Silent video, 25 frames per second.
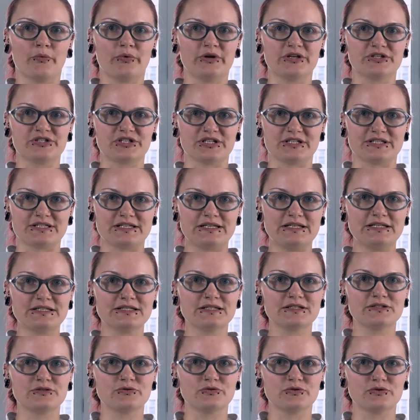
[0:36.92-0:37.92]
which is
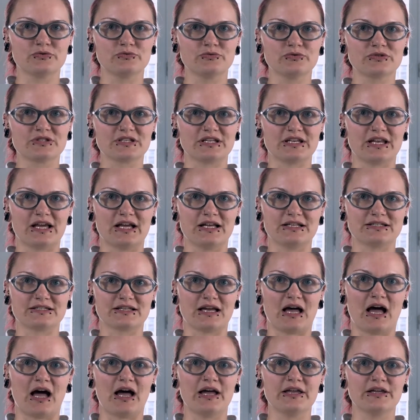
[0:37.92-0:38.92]
easy to use and has a
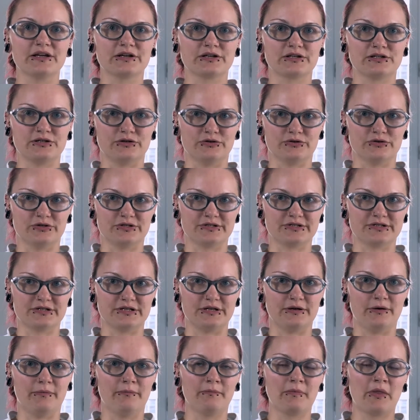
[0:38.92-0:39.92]
high
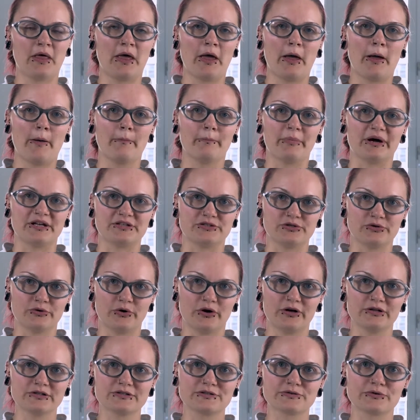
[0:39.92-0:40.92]
accuracy. But you
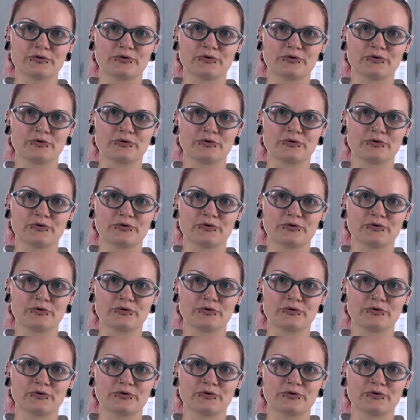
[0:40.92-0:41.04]
also